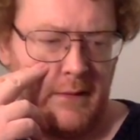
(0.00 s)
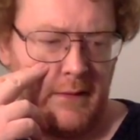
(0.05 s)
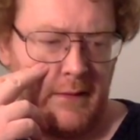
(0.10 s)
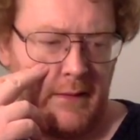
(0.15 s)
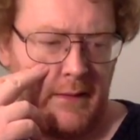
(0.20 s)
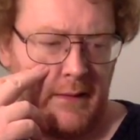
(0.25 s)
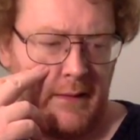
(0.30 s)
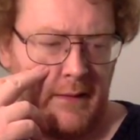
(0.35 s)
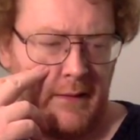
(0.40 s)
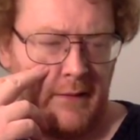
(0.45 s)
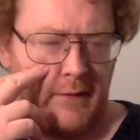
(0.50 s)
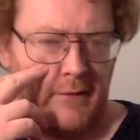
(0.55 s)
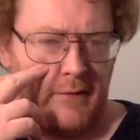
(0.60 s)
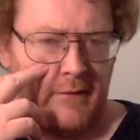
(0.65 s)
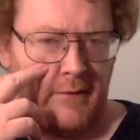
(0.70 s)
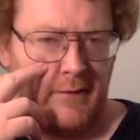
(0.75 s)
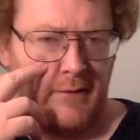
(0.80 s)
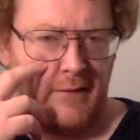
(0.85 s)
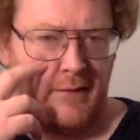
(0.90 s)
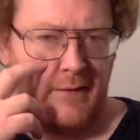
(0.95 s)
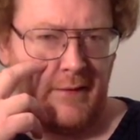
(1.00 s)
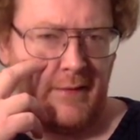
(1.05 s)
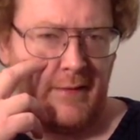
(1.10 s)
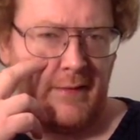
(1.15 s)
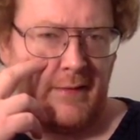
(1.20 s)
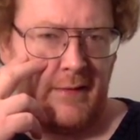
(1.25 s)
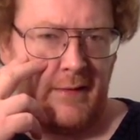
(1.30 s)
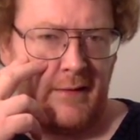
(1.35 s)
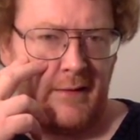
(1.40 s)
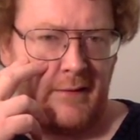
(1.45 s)
and uh,
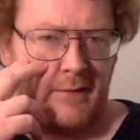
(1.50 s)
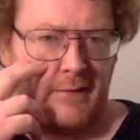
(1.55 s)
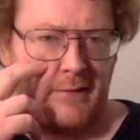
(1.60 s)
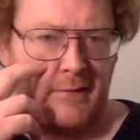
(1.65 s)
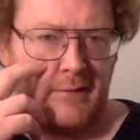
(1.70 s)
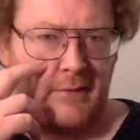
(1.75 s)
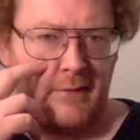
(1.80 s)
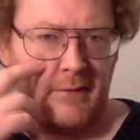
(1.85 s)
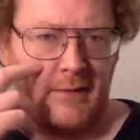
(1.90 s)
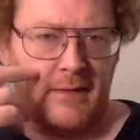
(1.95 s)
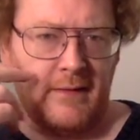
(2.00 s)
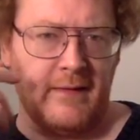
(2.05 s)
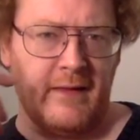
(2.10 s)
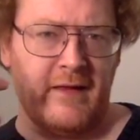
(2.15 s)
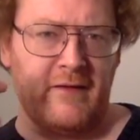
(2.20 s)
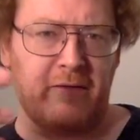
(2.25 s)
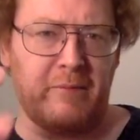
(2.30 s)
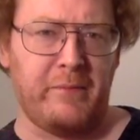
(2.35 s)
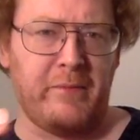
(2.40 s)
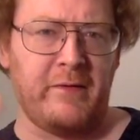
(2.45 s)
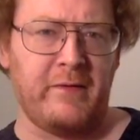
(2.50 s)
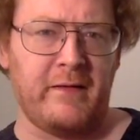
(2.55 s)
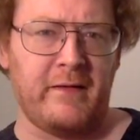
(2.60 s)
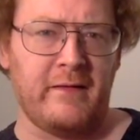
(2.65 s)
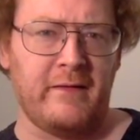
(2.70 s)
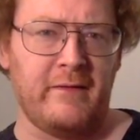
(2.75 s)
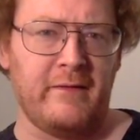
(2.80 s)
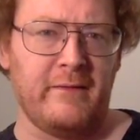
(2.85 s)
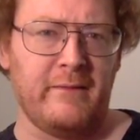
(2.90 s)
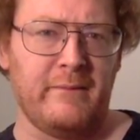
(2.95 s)
like that's a
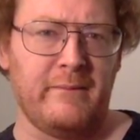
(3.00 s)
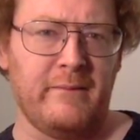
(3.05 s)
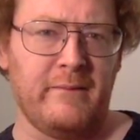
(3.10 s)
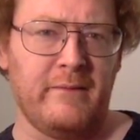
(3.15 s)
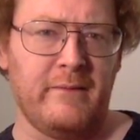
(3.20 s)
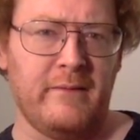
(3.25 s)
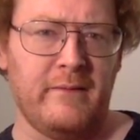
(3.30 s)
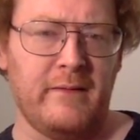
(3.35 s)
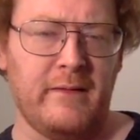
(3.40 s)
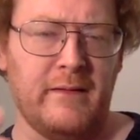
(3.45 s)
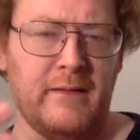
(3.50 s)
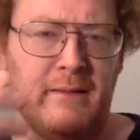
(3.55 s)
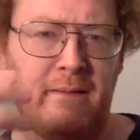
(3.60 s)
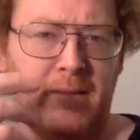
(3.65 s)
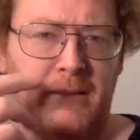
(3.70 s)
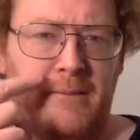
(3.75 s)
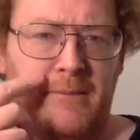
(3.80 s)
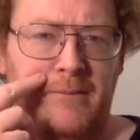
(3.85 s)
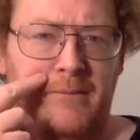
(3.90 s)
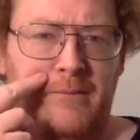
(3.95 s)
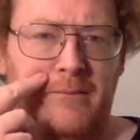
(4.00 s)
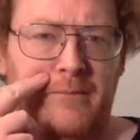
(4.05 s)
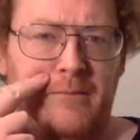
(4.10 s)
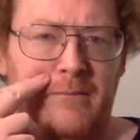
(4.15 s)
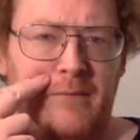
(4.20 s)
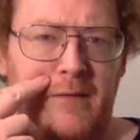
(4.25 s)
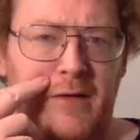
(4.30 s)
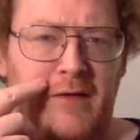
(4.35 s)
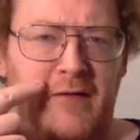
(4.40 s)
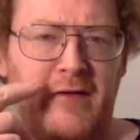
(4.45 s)
particular. Um,
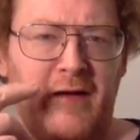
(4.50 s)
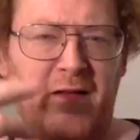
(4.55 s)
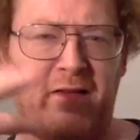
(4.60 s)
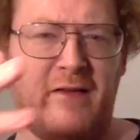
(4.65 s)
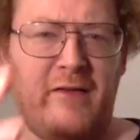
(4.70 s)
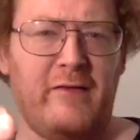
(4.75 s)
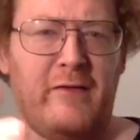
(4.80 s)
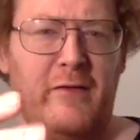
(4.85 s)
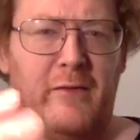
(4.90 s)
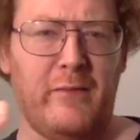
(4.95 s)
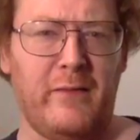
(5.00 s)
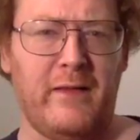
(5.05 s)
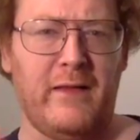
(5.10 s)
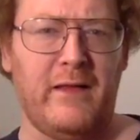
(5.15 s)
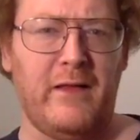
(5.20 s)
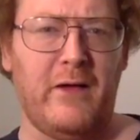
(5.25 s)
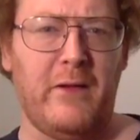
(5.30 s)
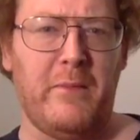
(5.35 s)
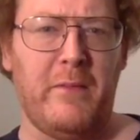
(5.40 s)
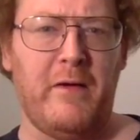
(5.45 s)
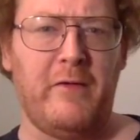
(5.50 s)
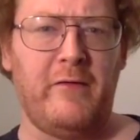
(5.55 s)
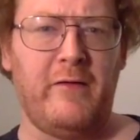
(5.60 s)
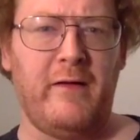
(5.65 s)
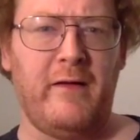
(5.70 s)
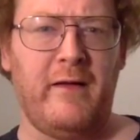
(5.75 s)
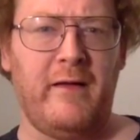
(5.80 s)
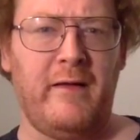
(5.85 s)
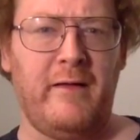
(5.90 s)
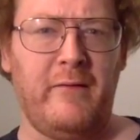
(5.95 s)
he shot this on a really low budget,
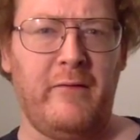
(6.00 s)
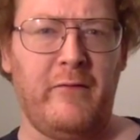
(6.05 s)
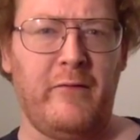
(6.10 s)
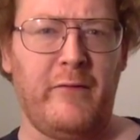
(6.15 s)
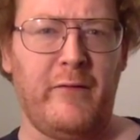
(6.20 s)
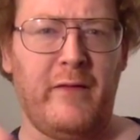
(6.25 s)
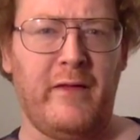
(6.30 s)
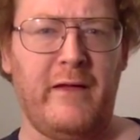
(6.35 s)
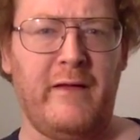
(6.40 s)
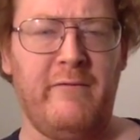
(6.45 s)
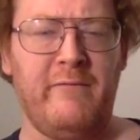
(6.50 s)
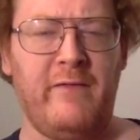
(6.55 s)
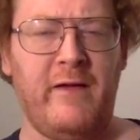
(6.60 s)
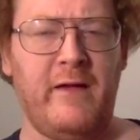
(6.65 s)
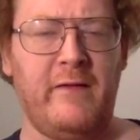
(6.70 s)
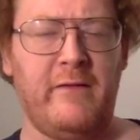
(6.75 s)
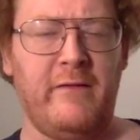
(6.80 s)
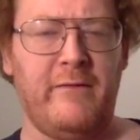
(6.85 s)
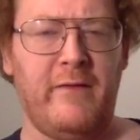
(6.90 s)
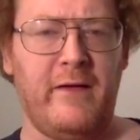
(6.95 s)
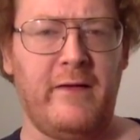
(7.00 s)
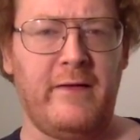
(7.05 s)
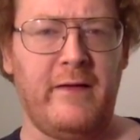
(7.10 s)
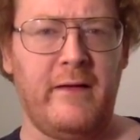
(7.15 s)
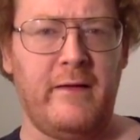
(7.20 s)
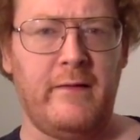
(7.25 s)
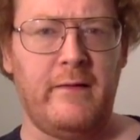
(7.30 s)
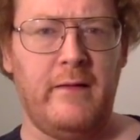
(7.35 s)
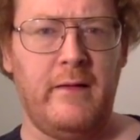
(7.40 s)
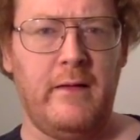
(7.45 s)
and he was really inventive. I
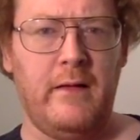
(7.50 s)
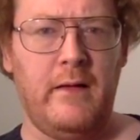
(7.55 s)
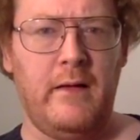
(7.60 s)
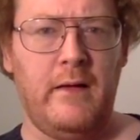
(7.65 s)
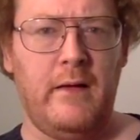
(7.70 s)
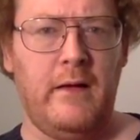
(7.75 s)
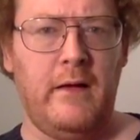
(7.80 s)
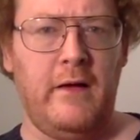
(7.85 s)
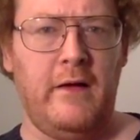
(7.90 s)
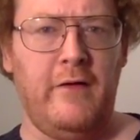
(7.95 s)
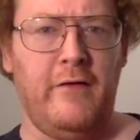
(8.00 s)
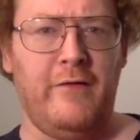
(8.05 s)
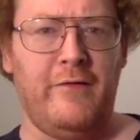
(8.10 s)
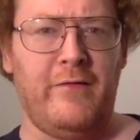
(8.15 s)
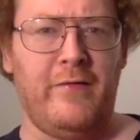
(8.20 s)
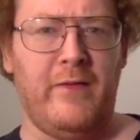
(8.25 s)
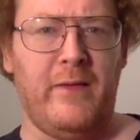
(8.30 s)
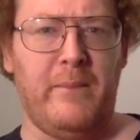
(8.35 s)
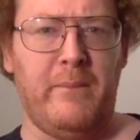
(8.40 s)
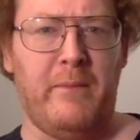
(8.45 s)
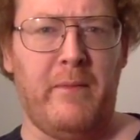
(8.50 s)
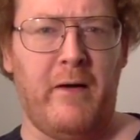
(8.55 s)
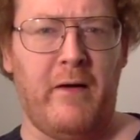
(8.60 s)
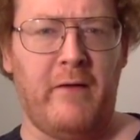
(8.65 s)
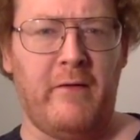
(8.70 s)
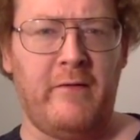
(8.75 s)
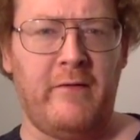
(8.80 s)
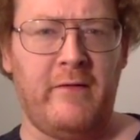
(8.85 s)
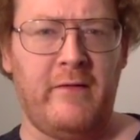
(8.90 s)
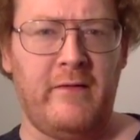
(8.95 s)
think he used the
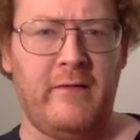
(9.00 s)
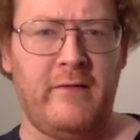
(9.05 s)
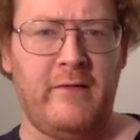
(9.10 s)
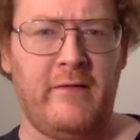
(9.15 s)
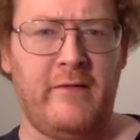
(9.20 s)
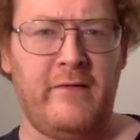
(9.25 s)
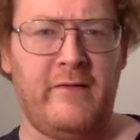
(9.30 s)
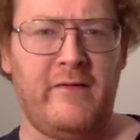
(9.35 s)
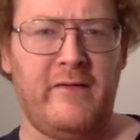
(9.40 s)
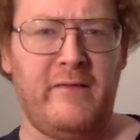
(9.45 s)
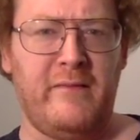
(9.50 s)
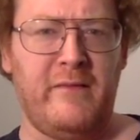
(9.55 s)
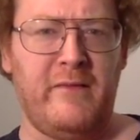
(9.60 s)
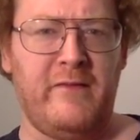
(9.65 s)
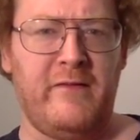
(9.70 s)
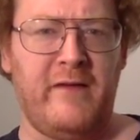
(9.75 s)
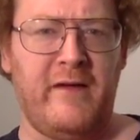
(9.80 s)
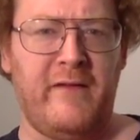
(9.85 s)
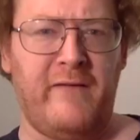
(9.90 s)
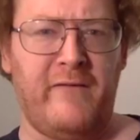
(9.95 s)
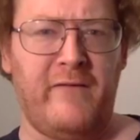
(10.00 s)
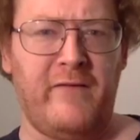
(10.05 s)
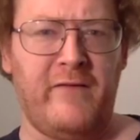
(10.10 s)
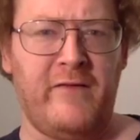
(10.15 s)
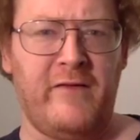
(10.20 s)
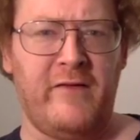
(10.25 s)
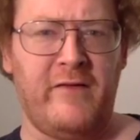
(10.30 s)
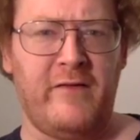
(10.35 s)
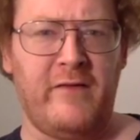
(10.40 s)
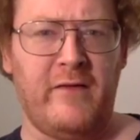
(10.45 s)
BART system in San
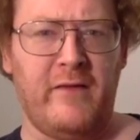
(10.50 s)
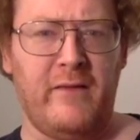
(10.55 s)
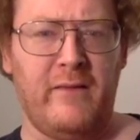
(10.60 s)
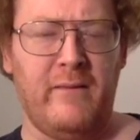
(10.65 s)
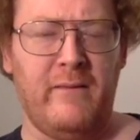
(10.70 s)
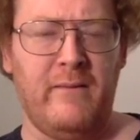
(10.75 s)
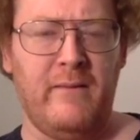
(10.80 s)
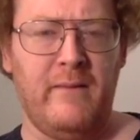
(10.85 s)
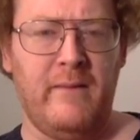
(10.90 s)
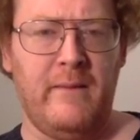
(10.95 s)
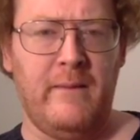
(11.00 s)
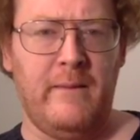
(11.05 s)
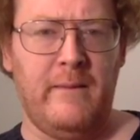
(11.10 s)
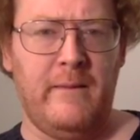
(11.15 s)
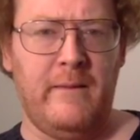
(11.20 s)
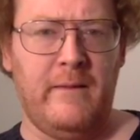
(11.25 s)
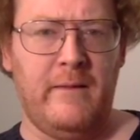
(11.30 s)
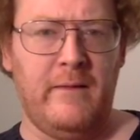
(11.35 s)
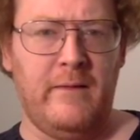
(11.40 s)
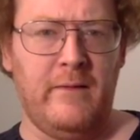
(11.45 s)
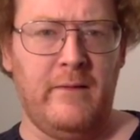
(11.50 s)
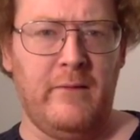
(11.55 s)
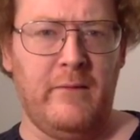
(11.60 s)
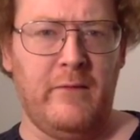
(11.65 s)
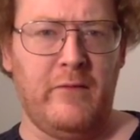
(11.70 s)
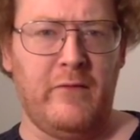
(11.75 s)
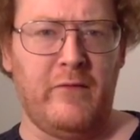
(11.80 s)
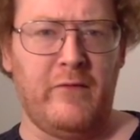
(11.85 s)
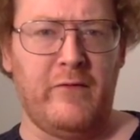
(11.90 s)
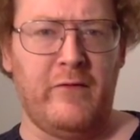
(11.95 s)
Francisco,
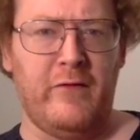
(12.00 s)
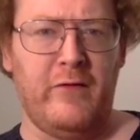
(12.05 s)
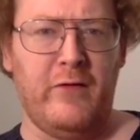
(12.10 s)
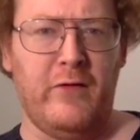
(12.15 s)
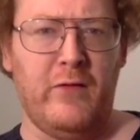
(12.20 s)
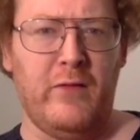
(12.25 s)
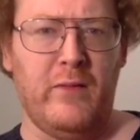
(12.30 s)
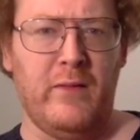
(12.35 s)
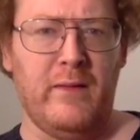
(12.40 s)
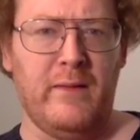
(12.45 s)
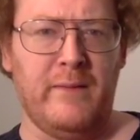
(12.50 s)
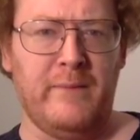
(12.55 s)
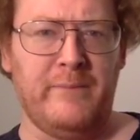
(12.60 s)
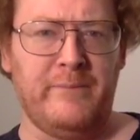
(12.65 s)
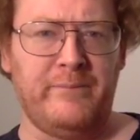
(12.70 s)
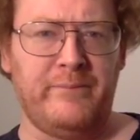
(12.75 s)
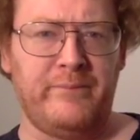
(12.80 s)
which was a new um,